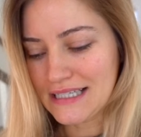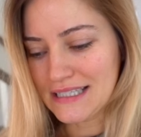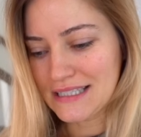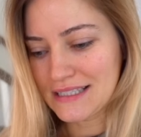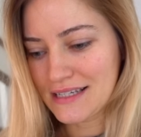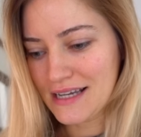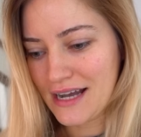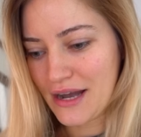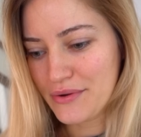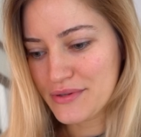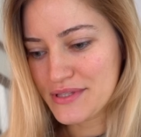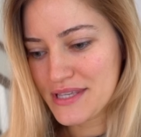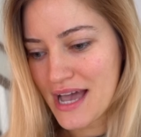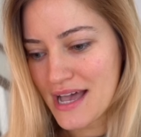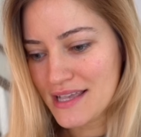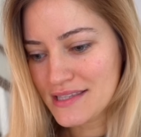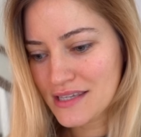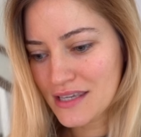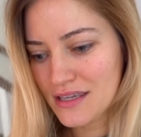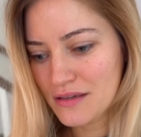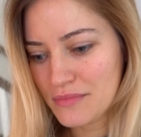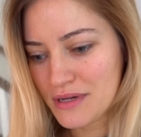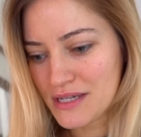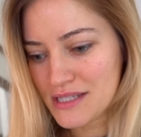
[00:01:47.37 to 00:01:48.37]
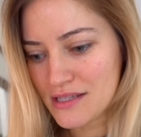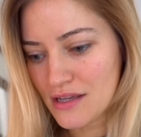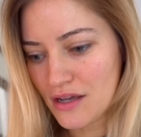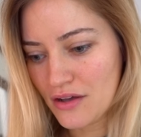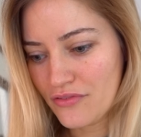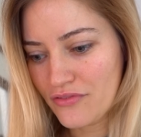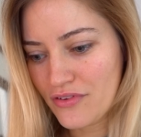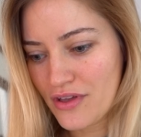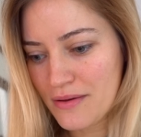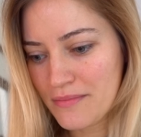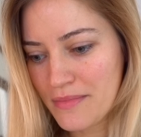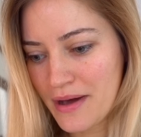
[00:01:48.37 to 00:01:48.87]
And I was asking
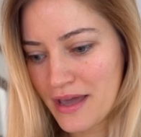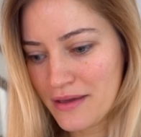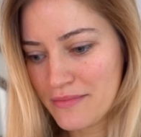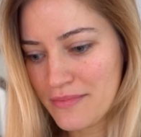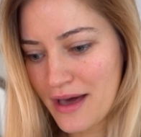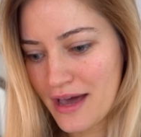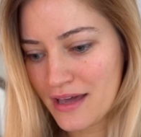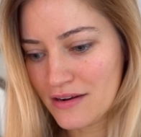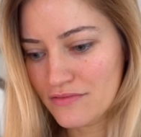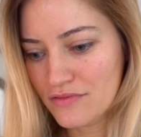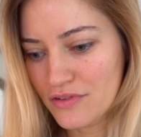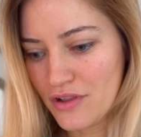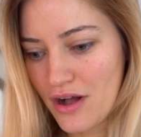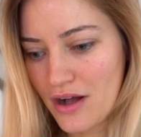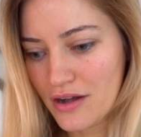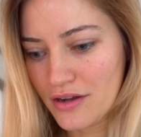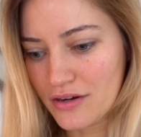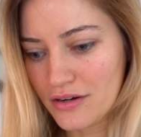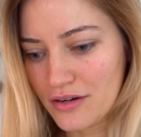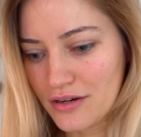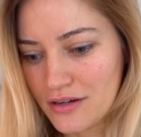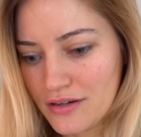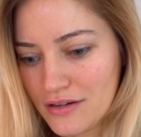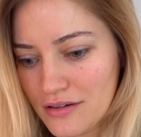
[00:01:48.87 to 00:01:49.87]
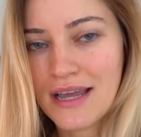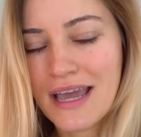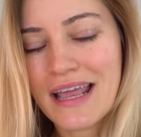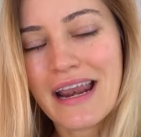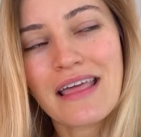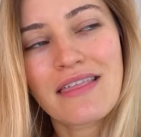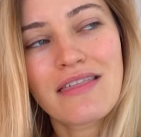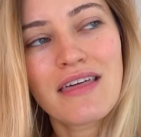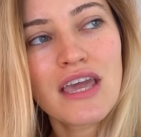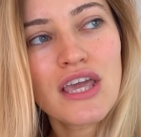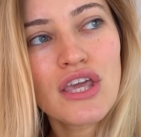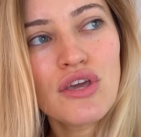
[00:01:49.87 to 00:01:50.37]
myself, am I a bad vlogger? And
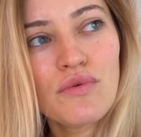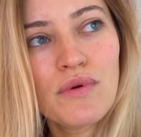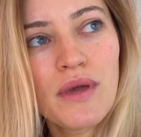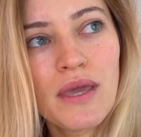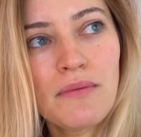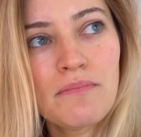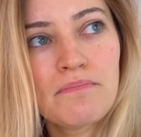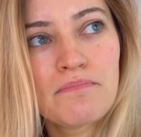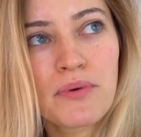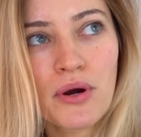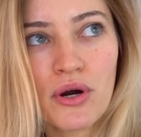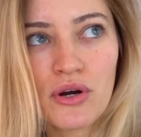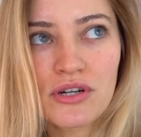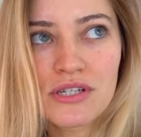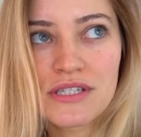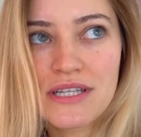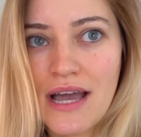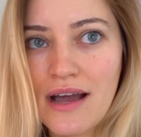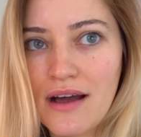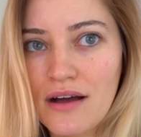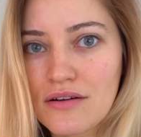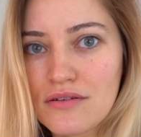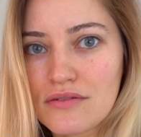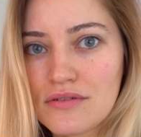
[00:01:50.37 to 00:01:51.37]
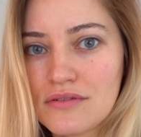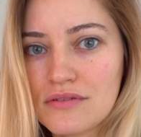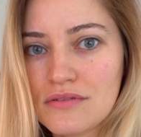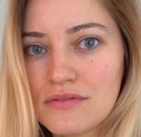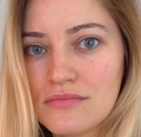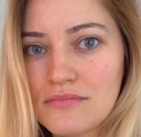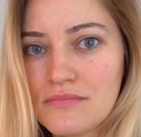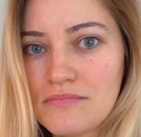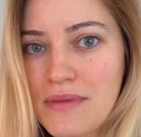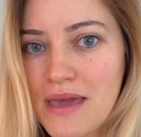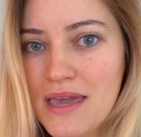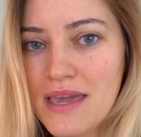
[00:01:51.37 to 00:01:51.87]
I think you get burned out
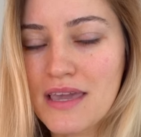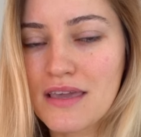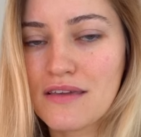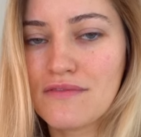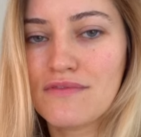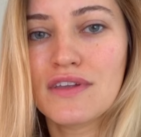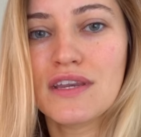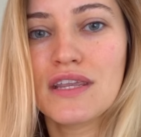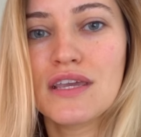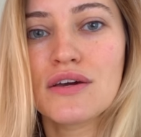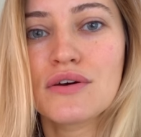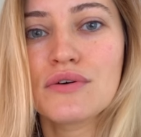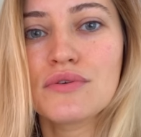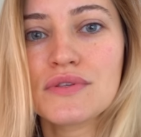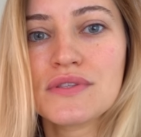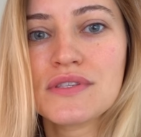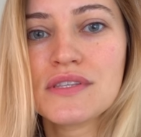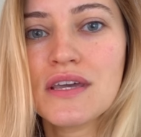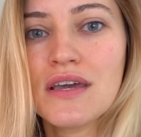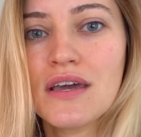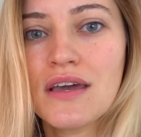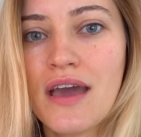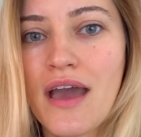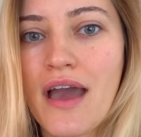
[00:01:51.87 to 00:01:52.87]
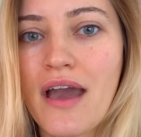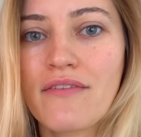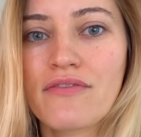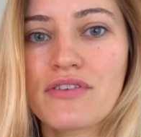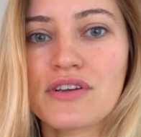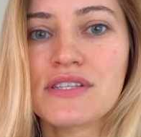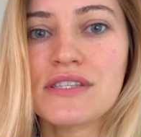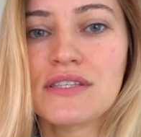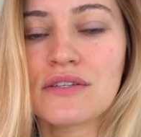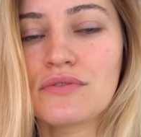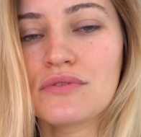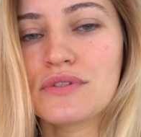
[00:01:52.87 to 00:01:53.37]
making videos
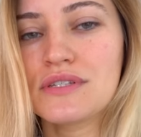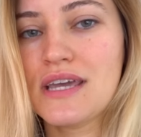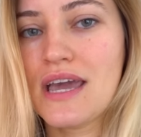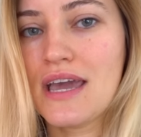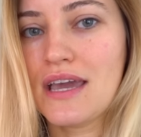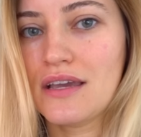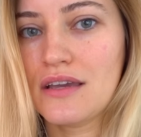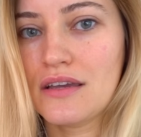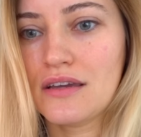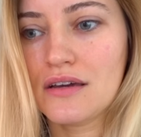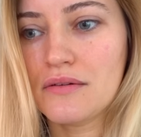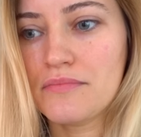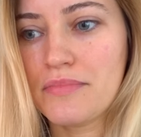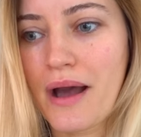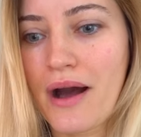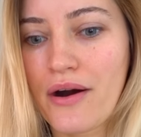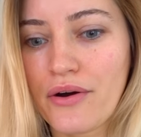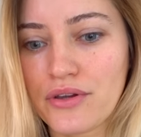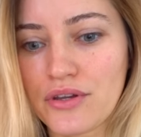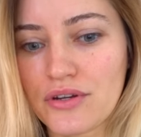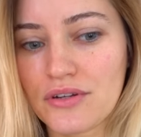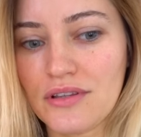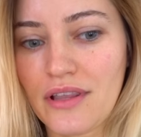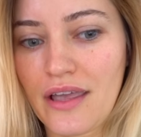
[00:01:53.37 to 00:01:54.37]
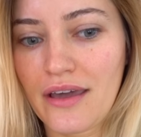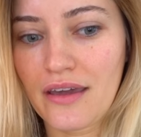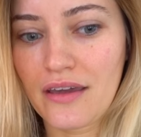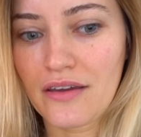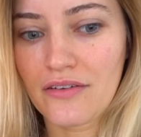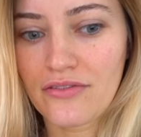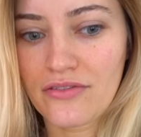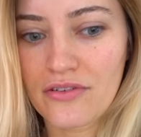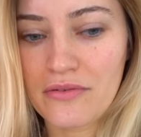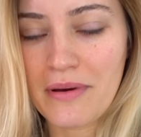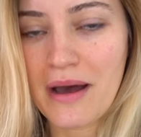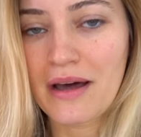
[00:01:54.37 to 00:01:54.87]
every single day about your
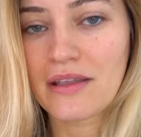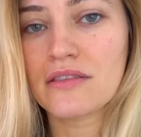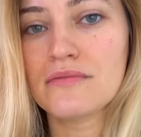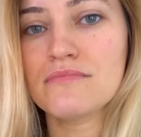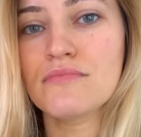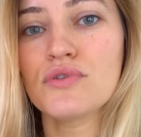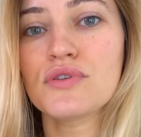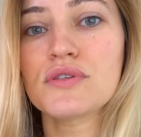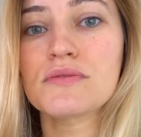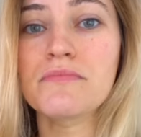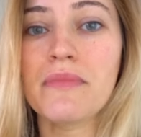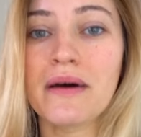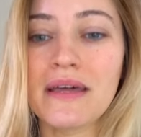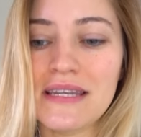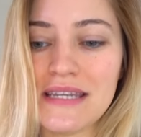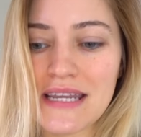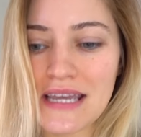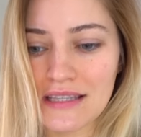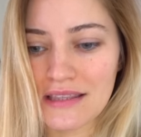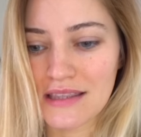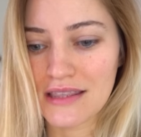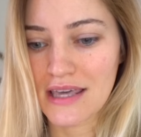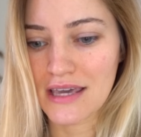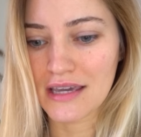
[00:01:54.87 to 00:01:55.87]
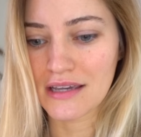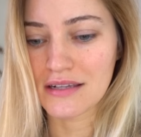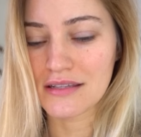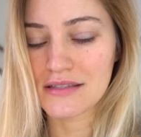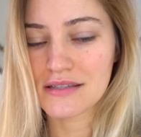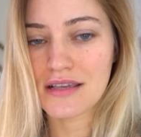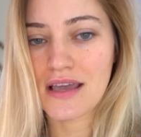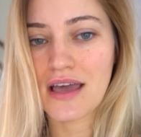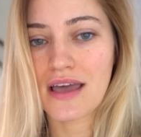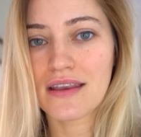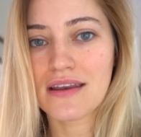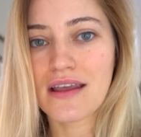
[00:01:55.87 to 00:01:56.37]
life, about the most mundane
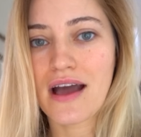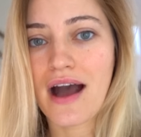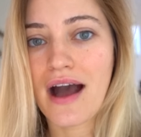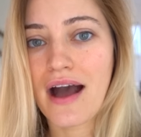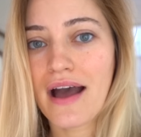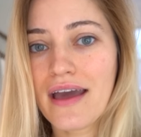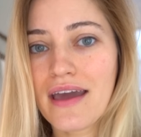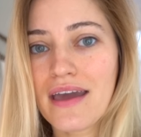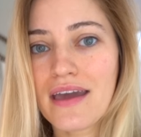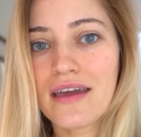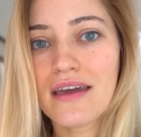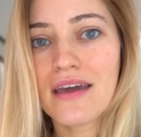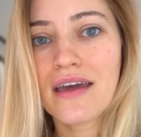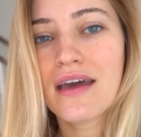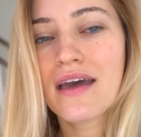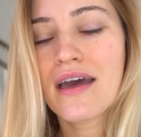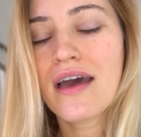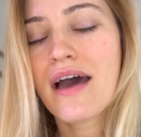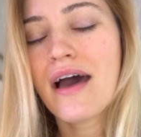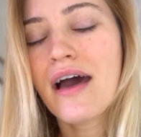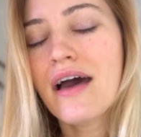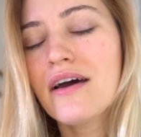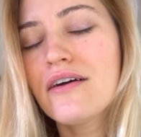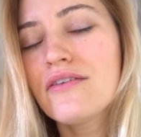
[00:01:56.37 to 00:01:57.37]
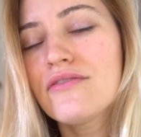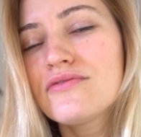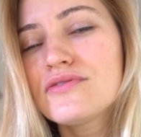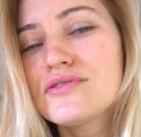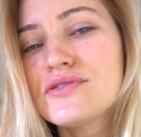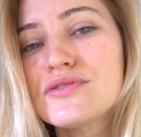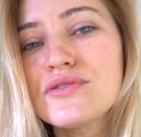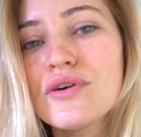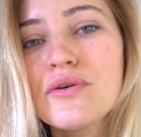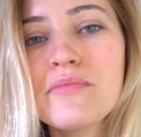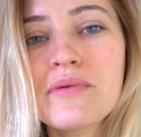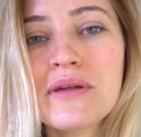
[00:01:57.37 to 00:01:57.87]
things. And I have
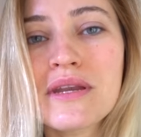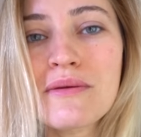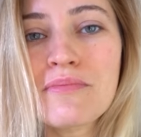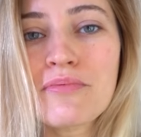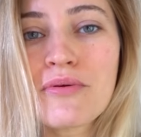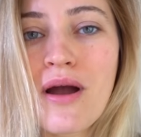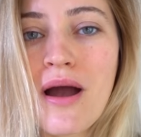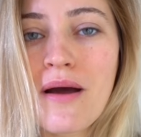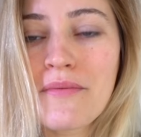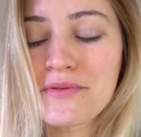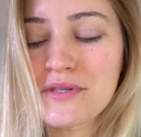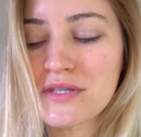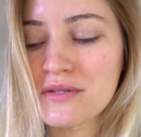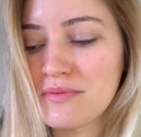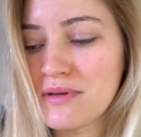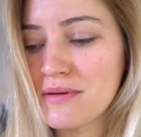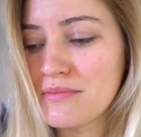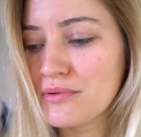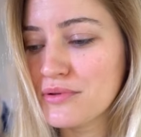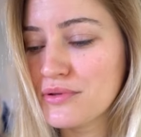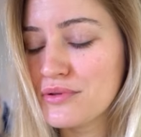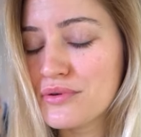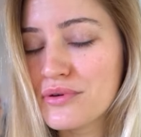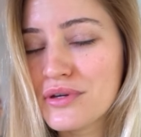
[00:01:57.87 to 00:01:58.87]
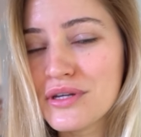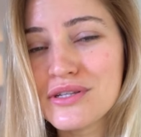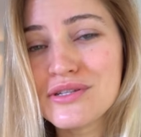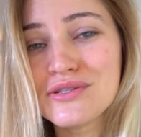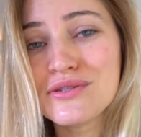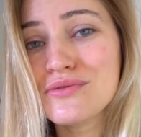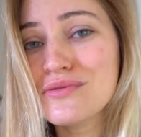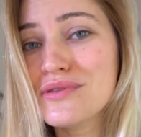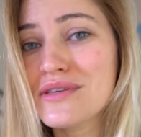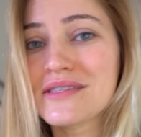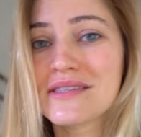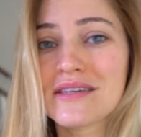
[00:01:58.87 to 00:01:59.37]
so many props to people who can
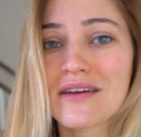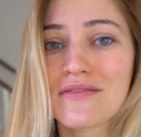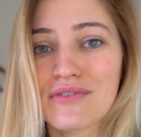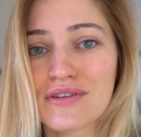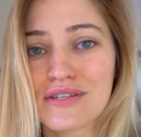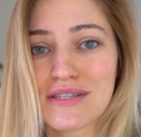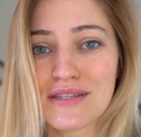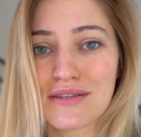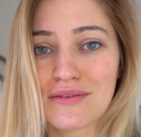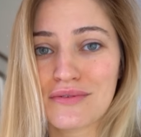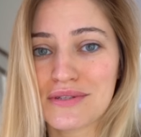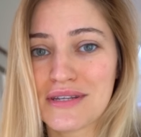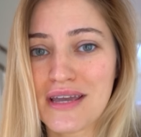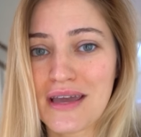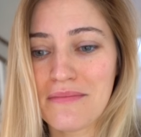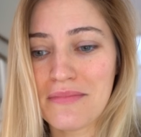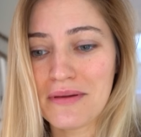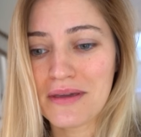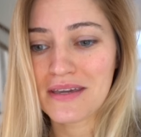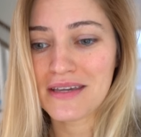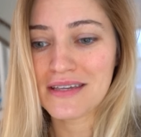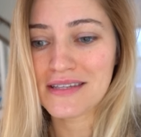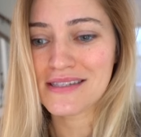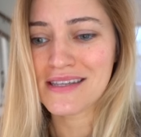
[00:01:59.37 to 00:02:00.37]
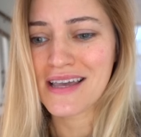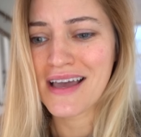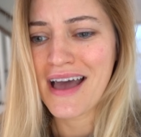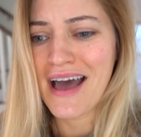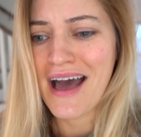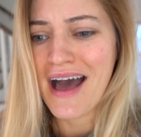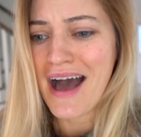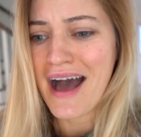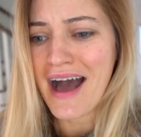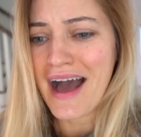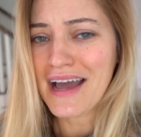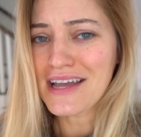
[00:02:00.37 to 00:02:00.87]
do this every single day because
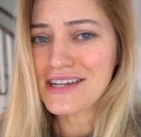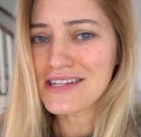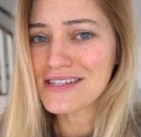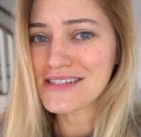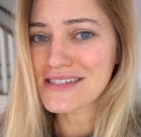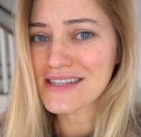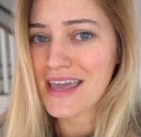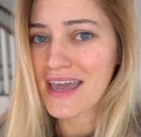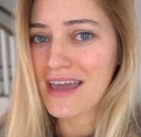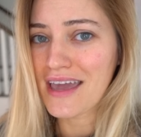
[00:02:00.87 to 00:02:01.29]
I just